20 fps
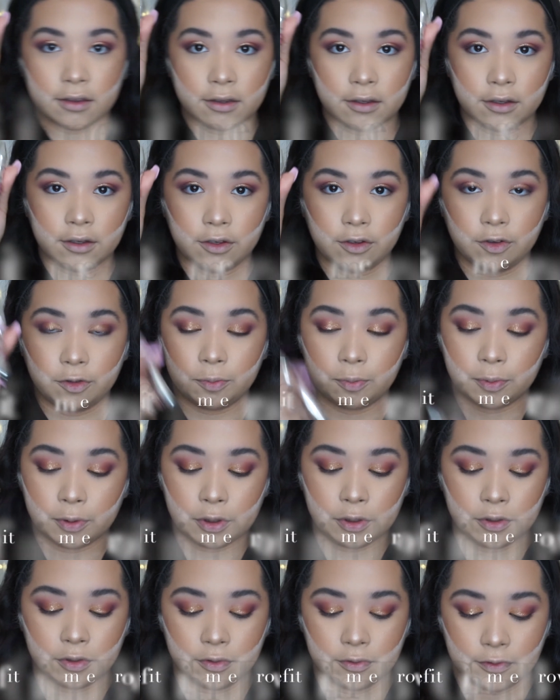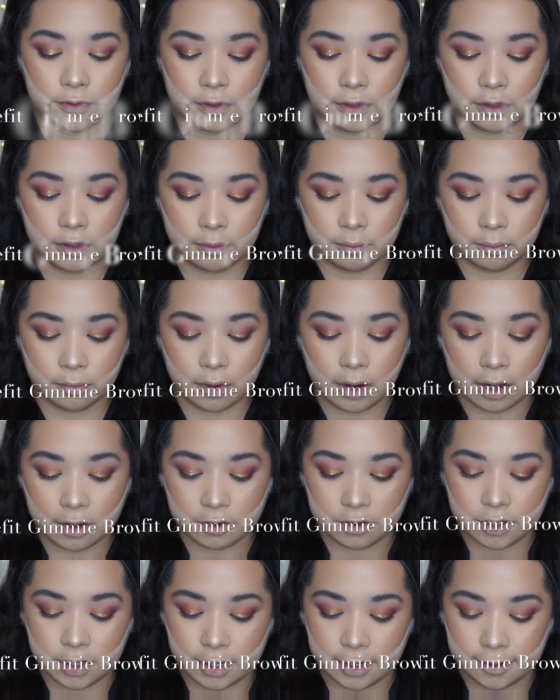the Goof Proof brow
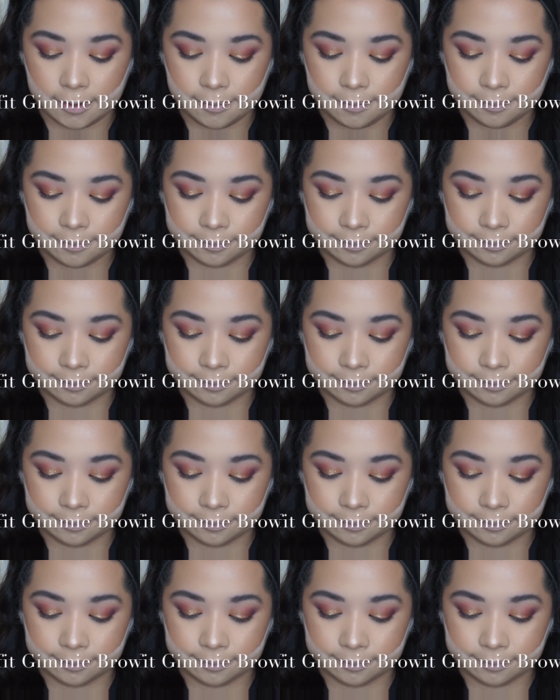gel